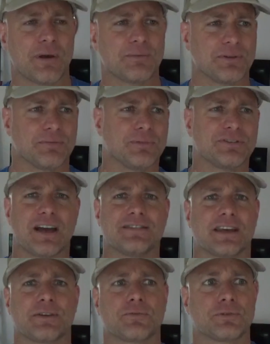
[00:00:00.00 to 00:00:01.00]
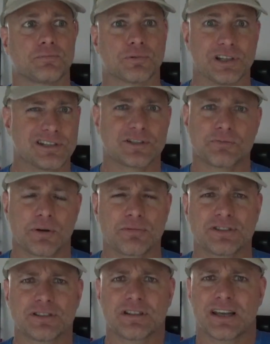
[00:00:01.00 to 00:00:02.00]
Maybe besides, like, for religious
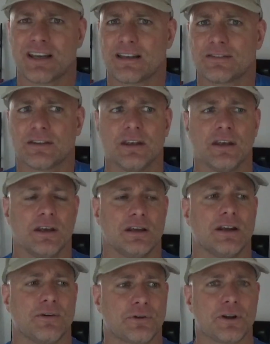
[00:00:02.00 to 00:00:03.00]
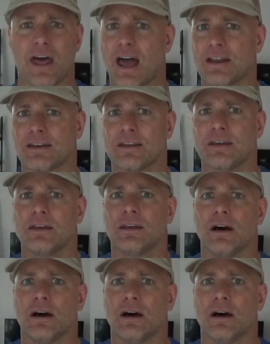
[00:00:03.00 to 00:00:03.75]
purposes, I guess. You know, I've heard of that.